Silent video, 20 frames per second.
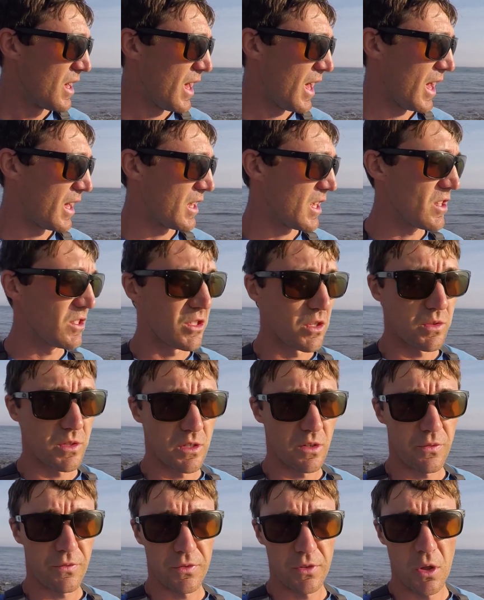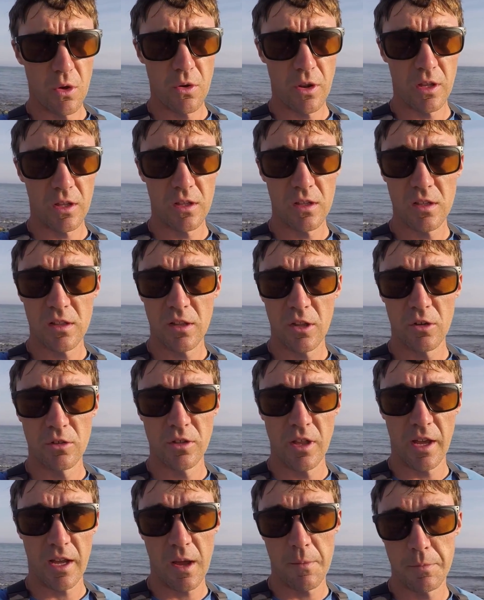and he's using a floating little
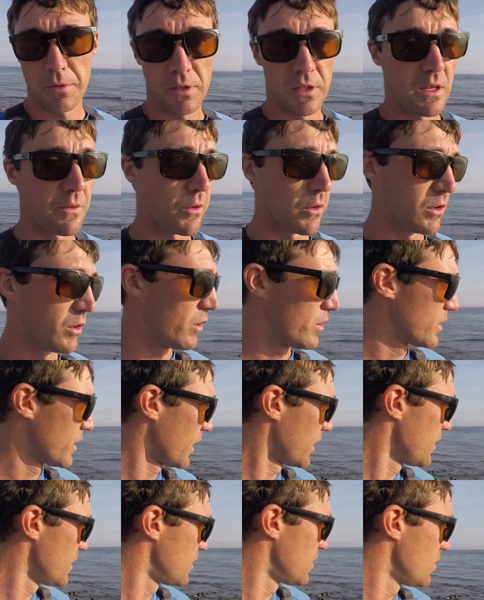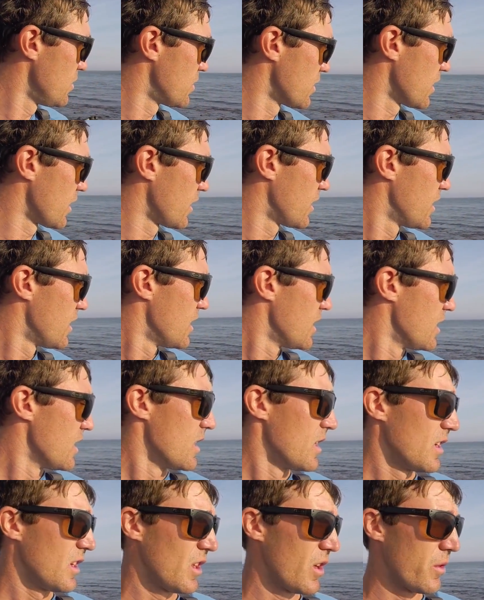neck, I believe, or it looks like he's using,
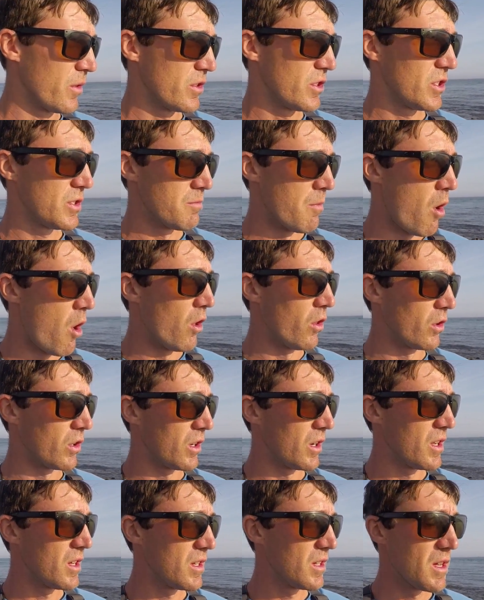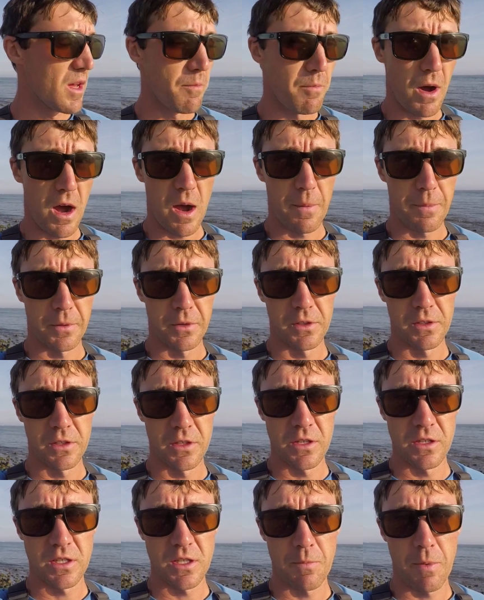you know, a smaller popper at
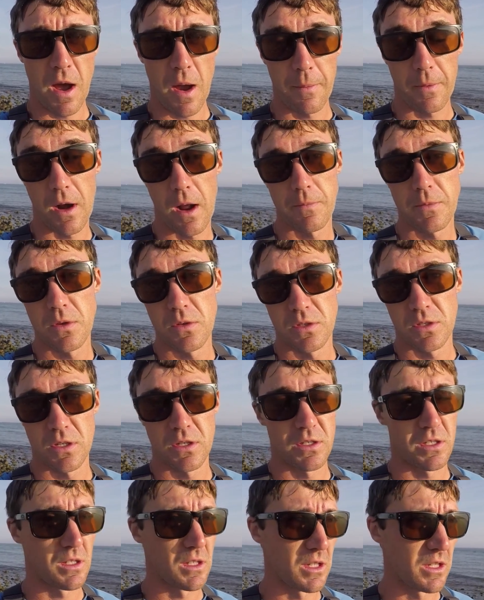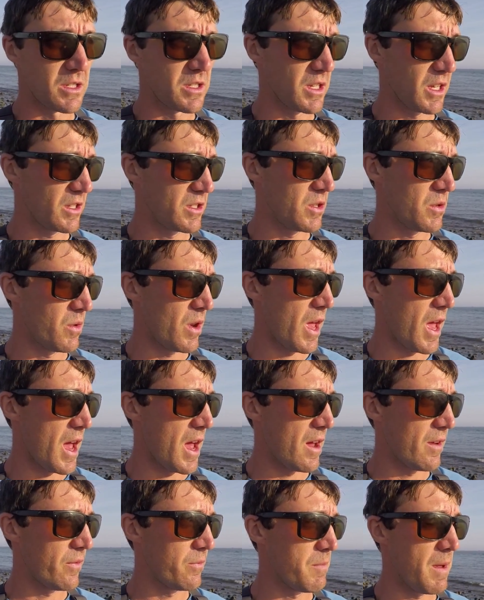least. The popper I'm using is at least like two and a
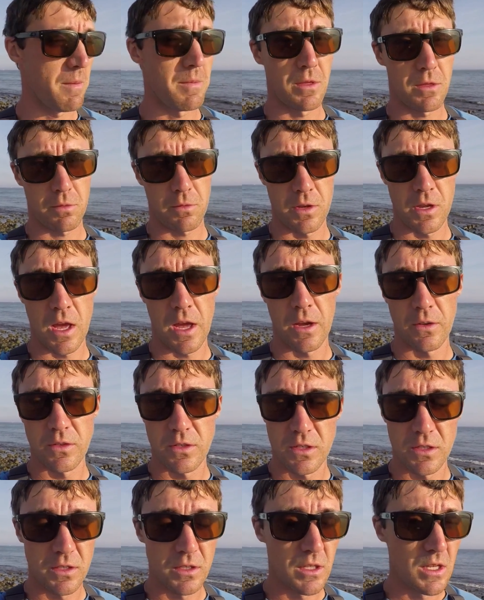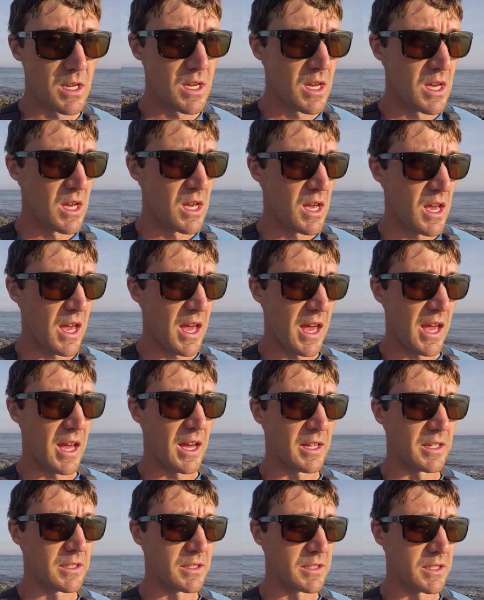half, maybe three ounces.
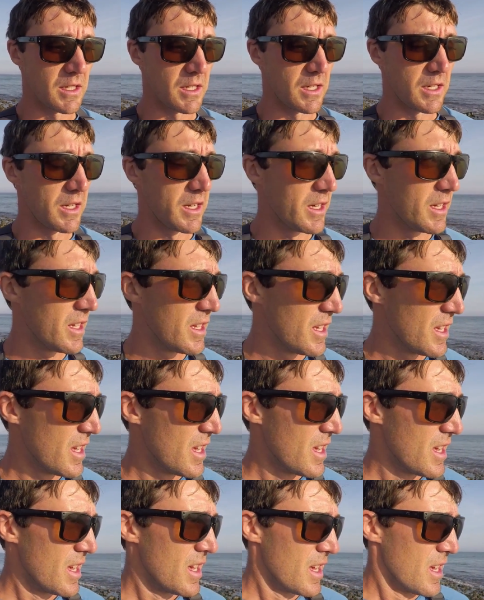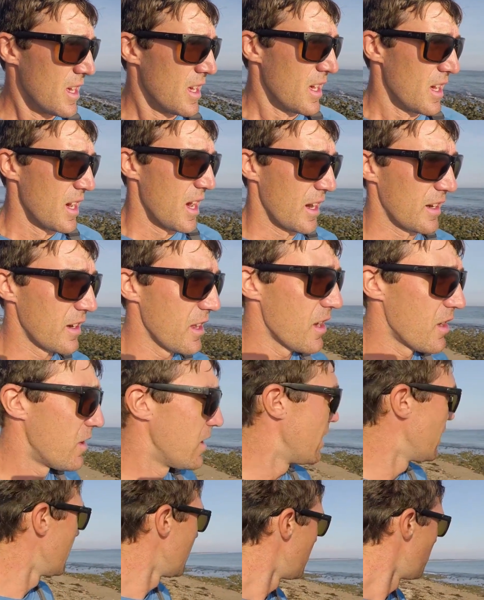And uh, I don't know,
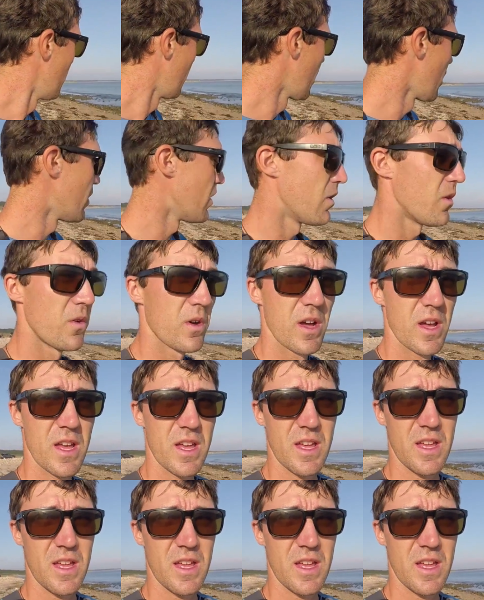we'll go